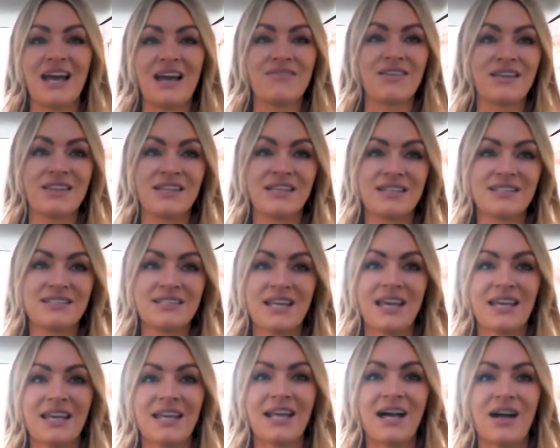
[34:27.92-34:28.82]
everything is
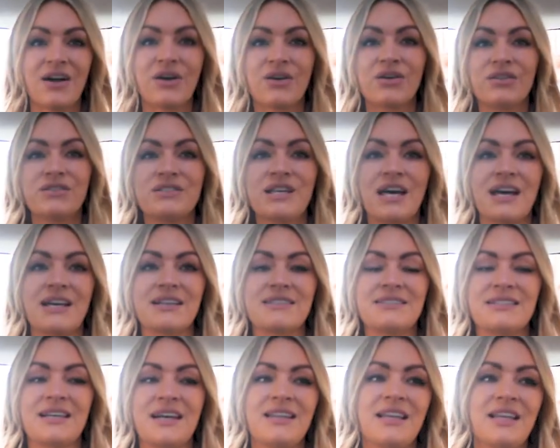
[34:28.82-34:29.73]
taken out of
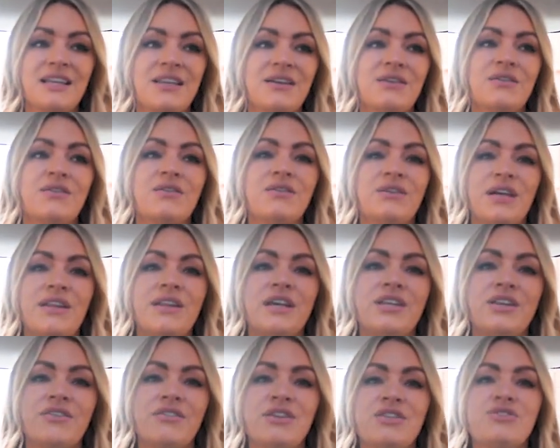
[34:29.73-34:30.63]
context, and then you're and
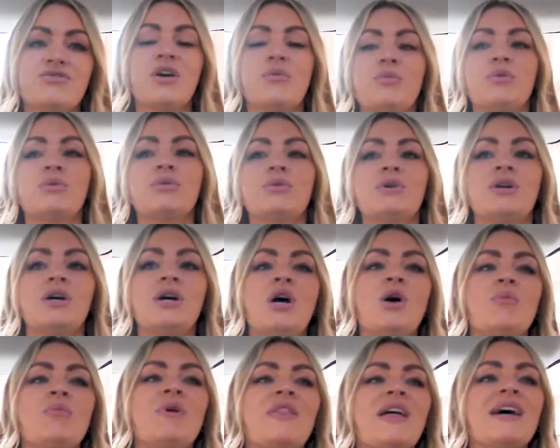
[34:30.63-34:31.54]
then you're in trouble.
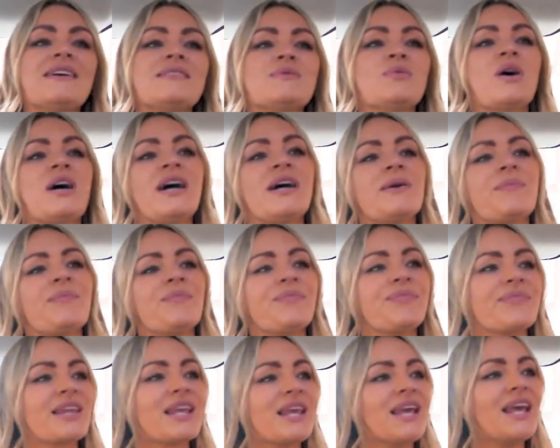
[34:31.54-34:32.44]
But that's why,
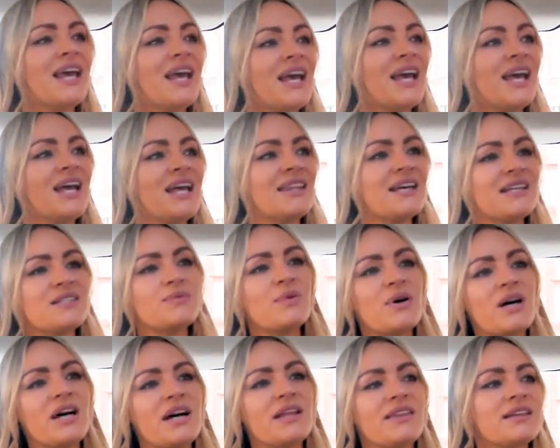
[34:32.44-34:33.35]
that's
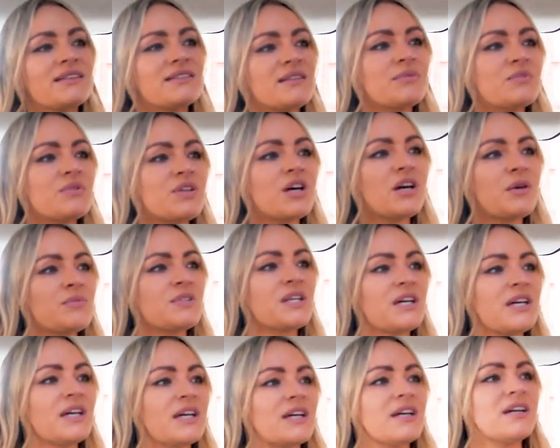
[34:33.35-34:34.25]
why I think sometimes
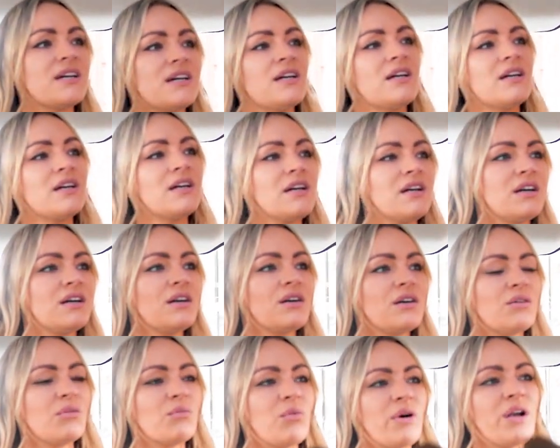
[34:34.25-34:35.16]
like
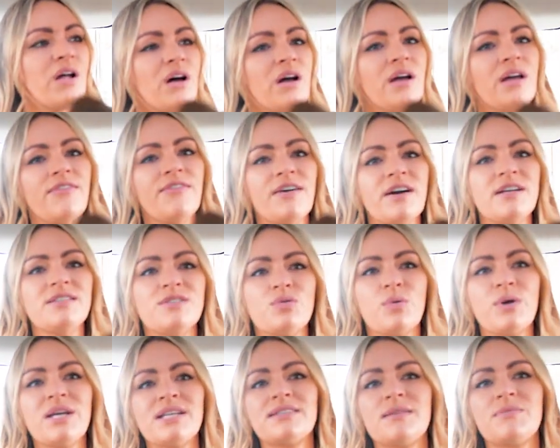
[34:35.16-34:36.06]
when I if I
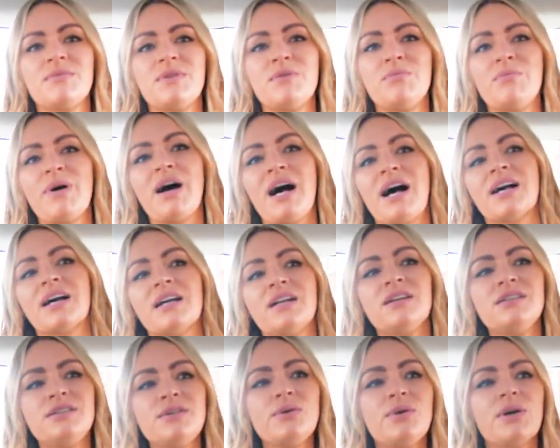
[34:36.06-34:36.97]
tweet something back,
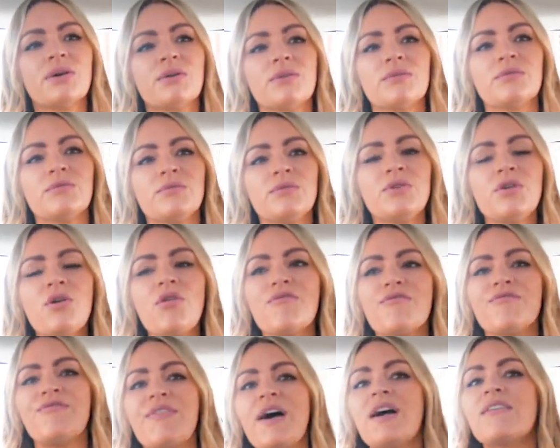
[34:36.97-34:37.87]
and I do it not
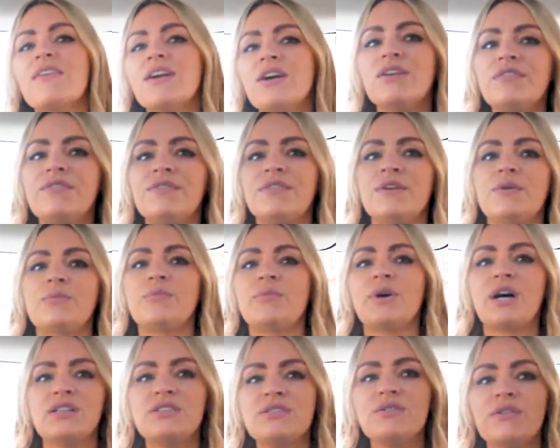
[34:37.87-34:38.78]
very often,
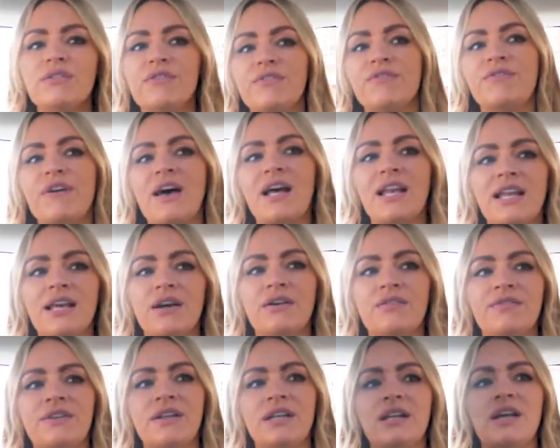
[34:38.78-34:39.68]
but I do it fairly
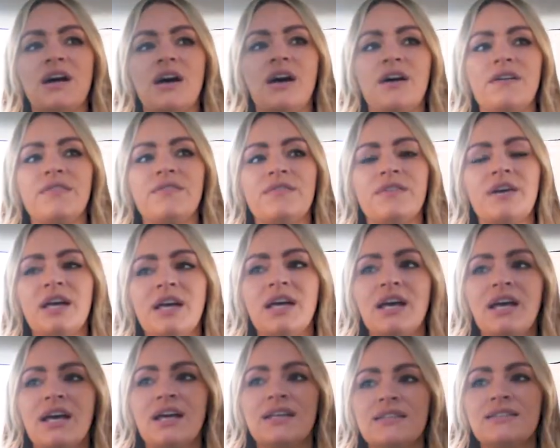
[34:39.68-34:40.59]
often enough.
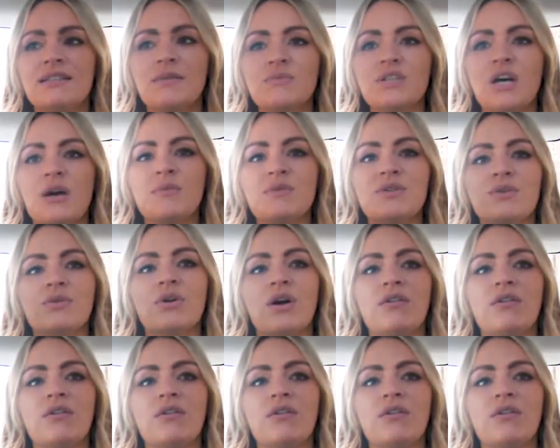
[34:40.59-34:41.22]
Sometimes it'll